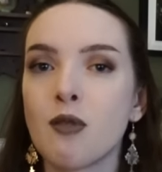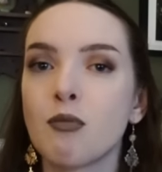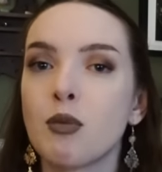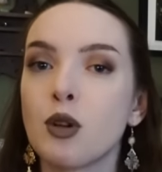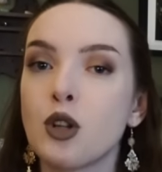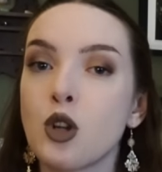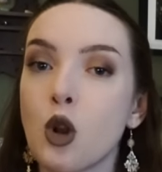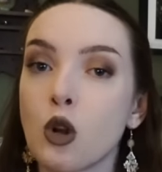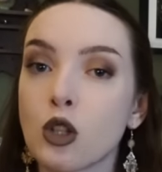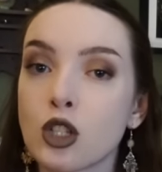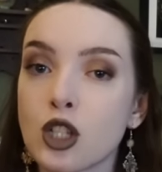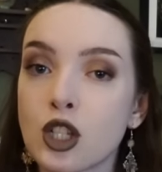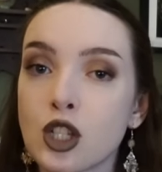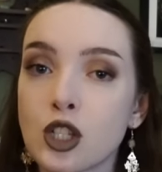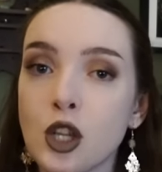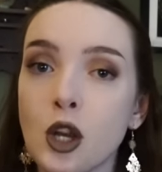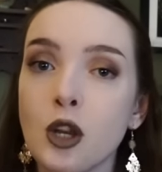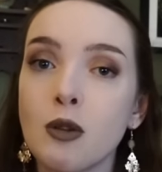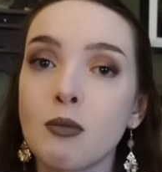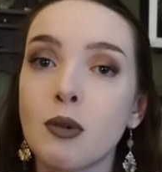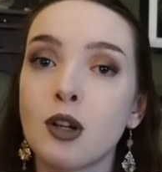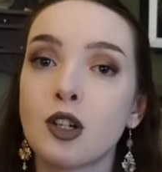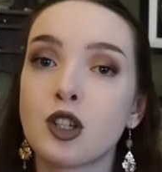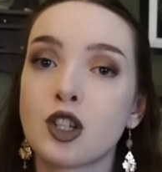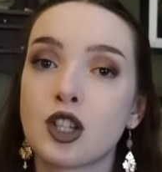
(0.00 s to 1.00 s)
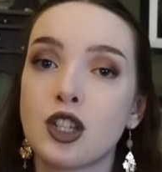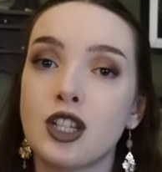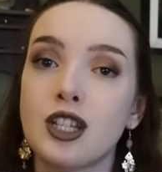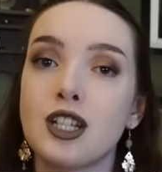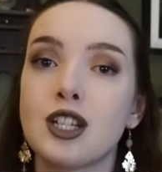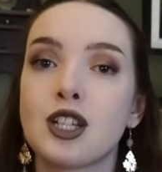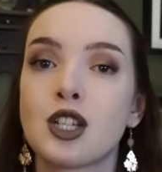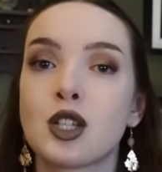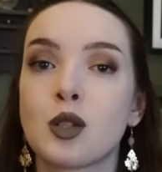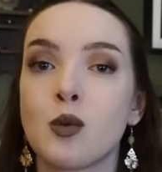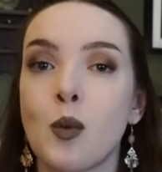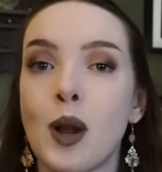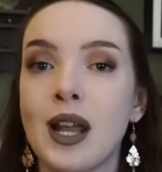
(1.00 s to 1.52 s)
but not so much that it
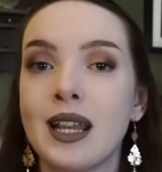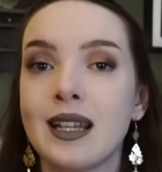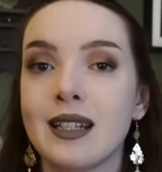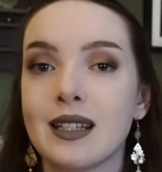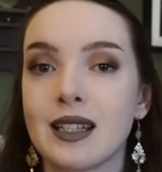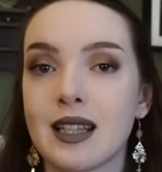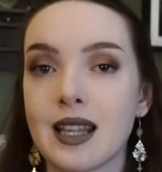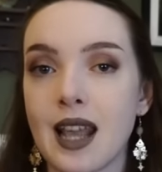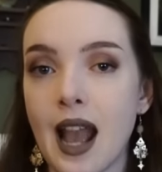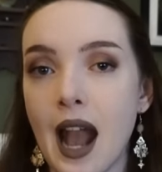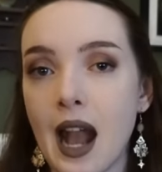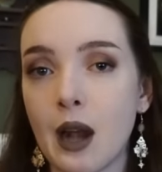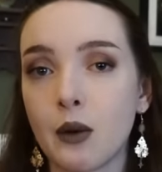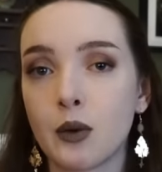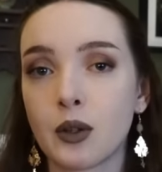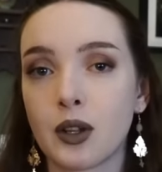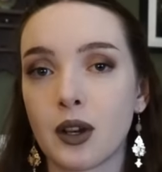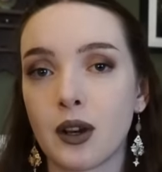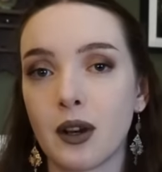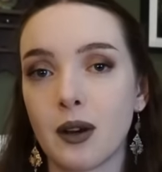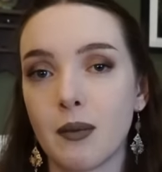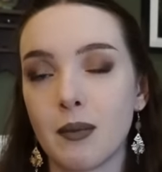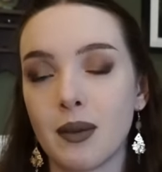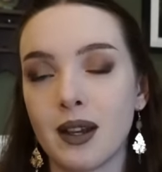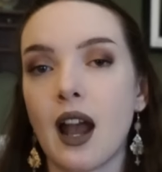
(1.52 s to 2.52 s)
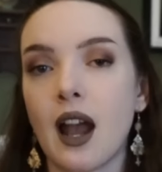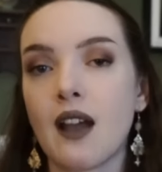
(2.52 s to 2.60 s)
sways the outcome.